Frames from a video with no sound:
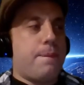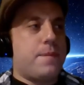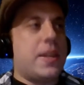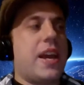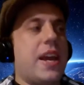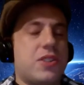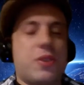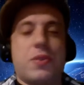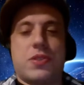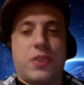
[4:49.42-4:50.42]
yeah.
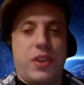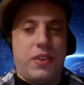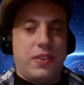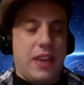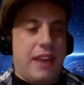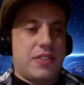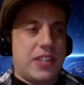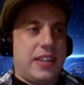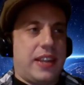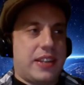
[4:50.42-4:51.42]
So I've
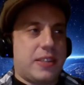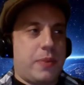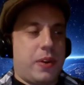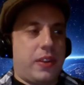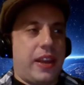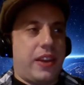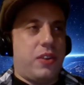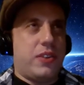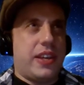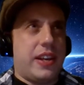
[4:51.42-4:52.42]
seen like some of like
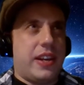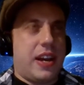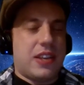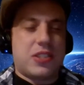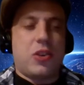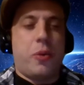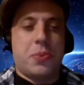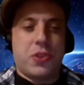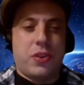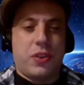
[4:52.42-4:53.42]
you did a
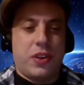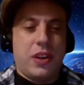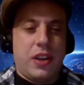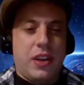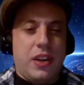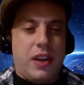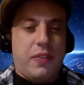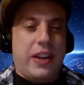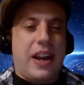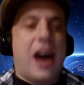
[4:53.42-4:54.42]
sculpture
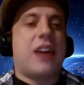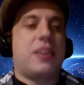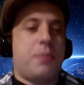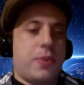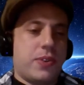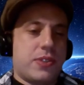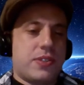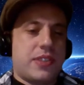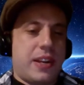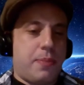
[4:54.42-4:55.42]
of like an
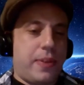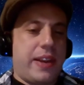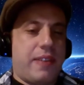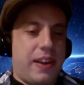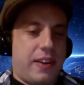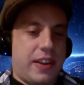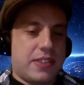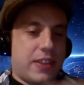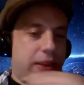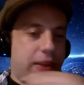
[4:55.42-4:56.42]
octopus in a playground. I
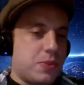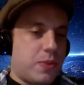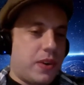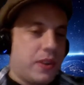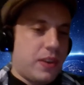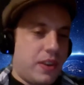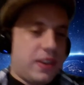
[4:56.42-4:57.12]
saw that was one